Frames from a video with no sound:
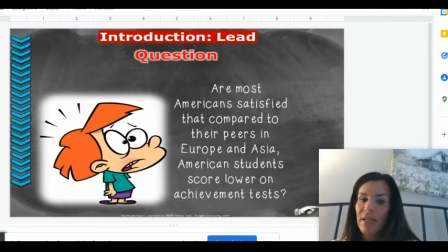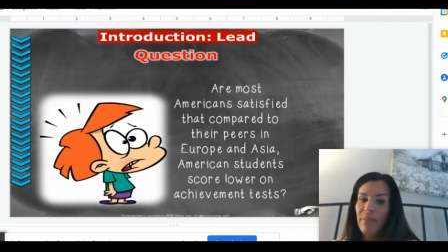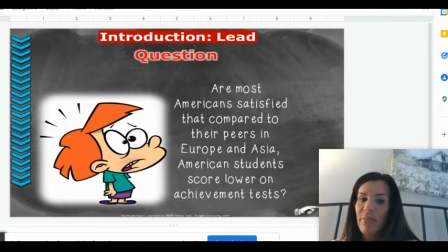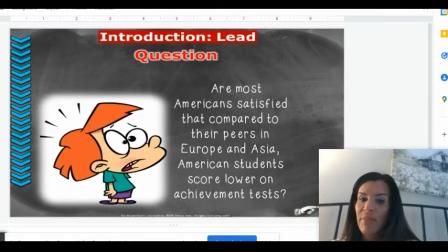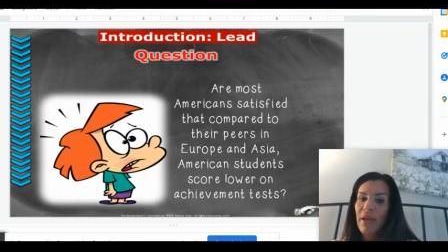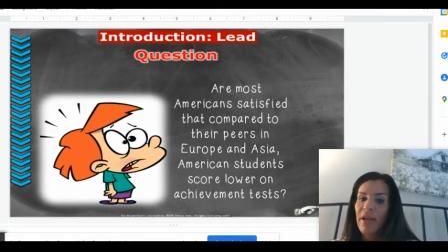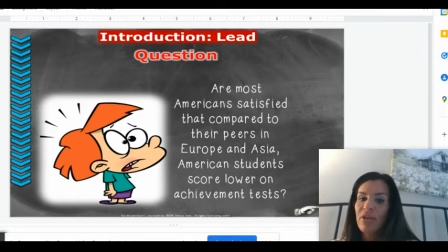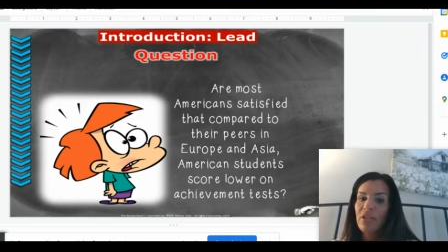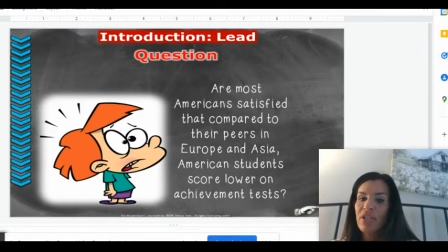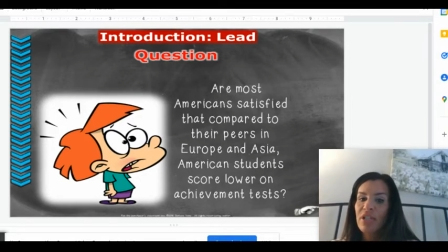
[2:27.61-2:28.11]

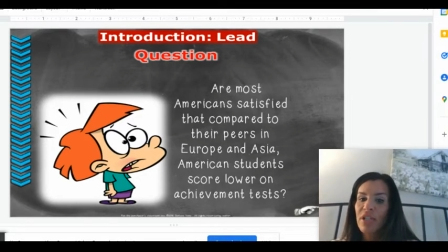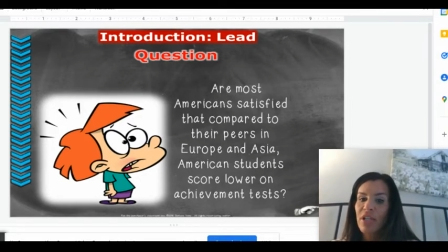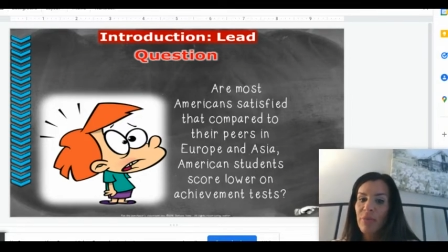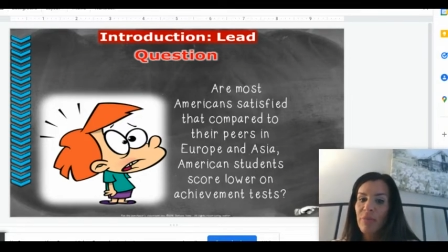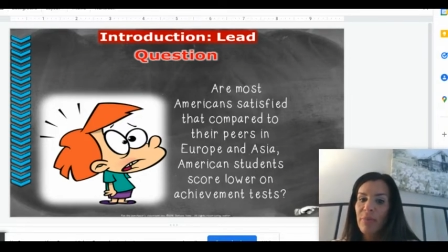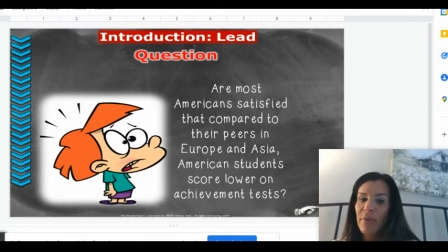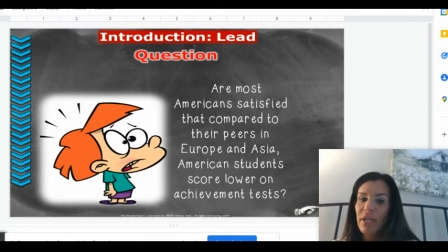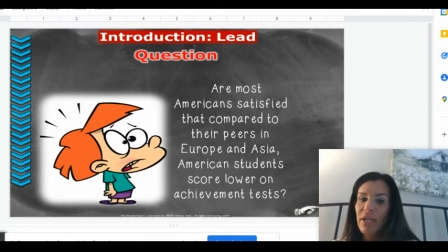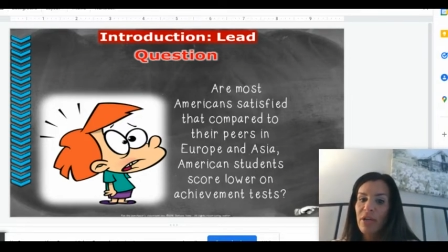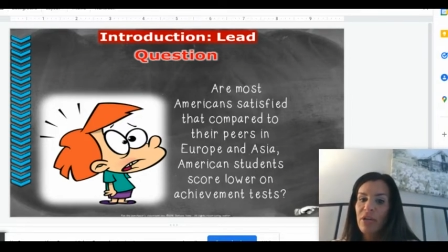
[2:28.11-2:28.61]
compared to
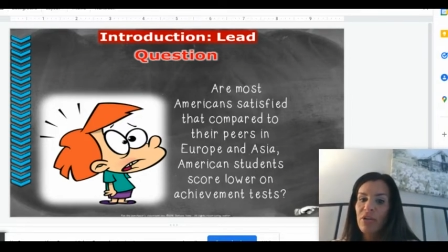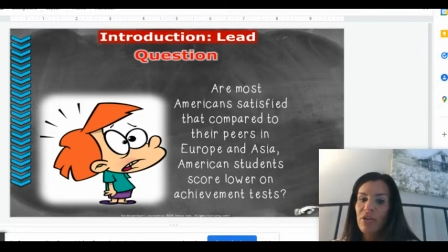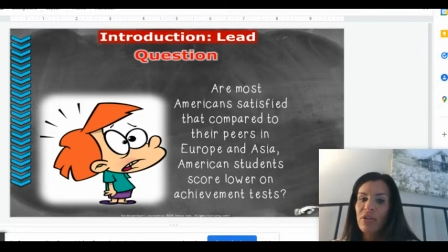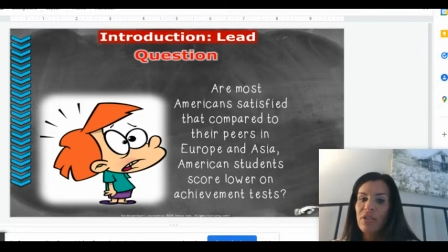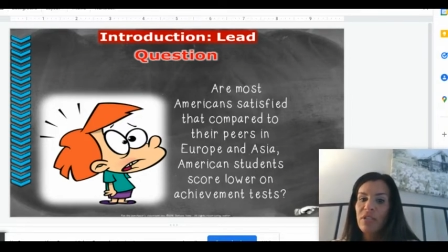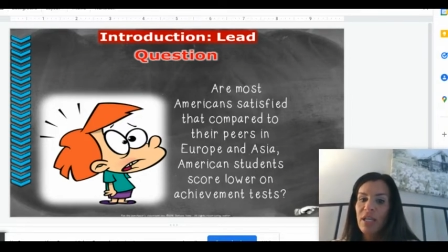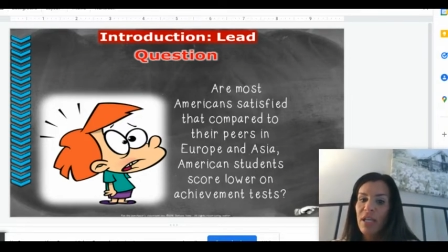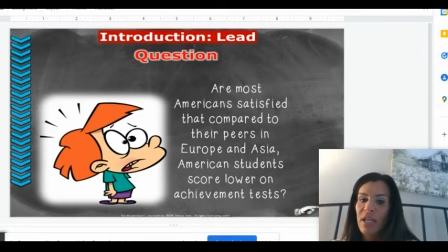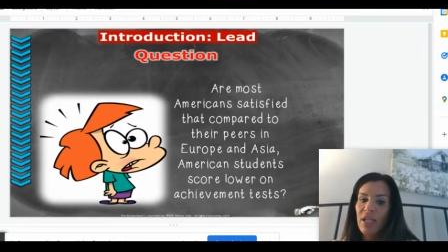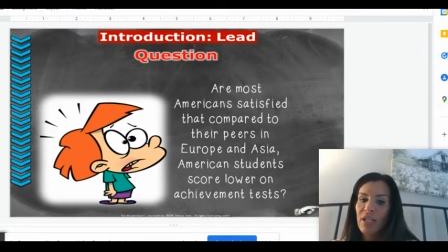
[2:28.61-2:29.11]
their
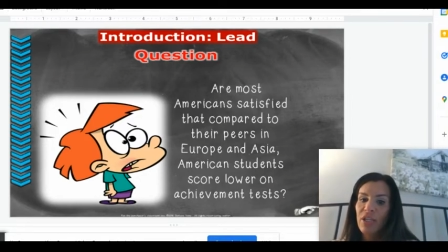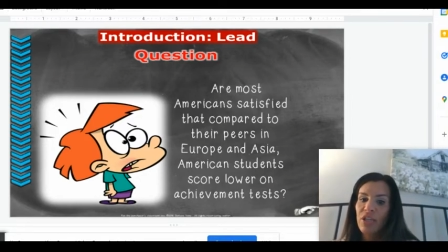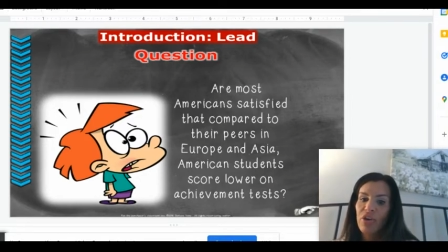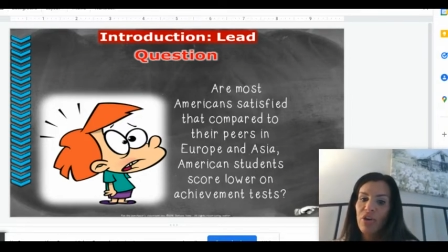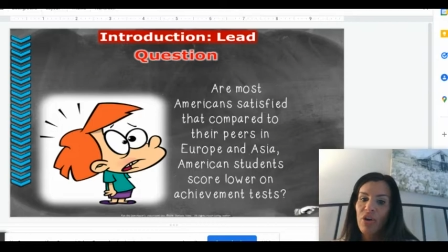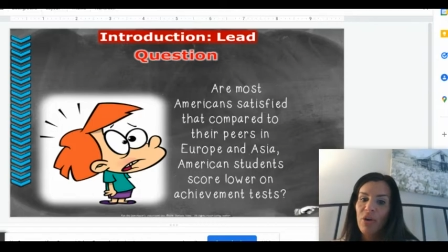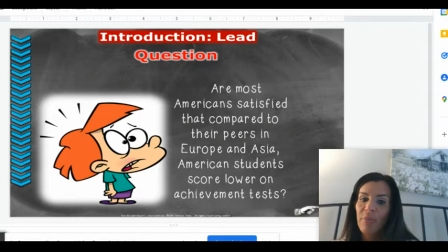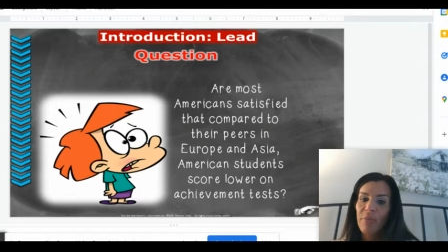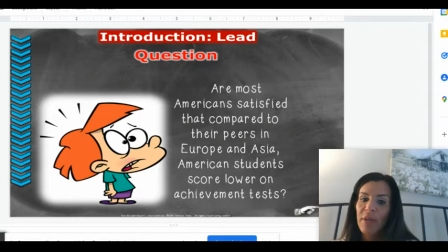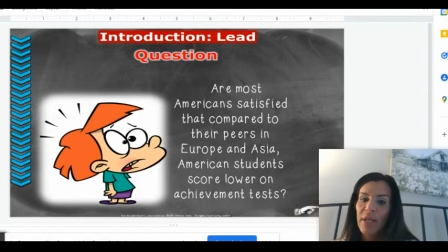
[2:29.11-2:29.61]
peers in
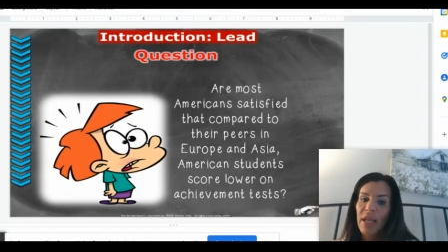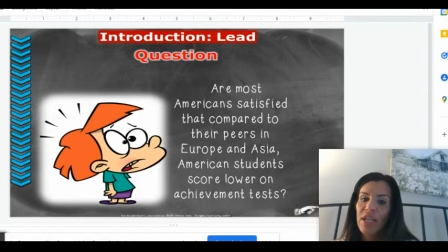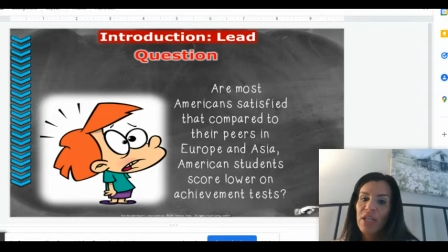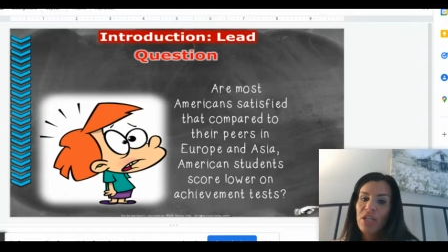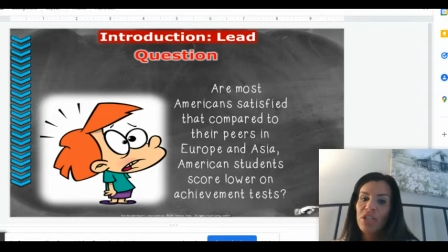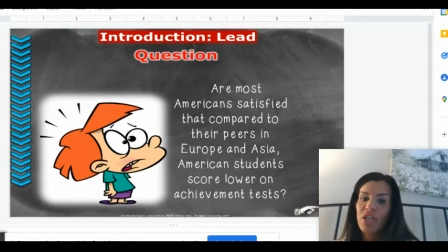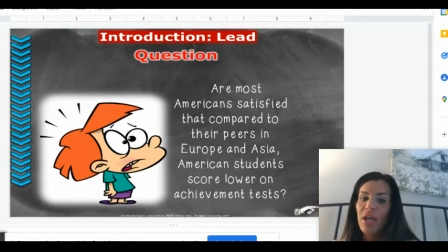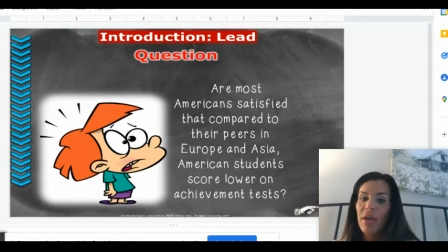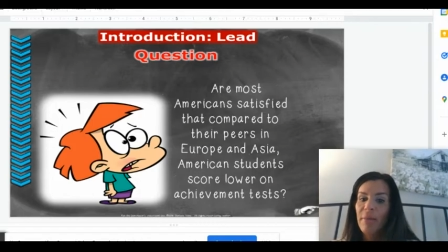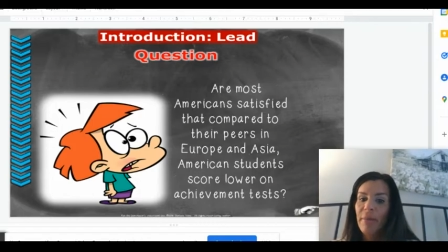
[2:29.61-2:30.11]
Europe and Asia,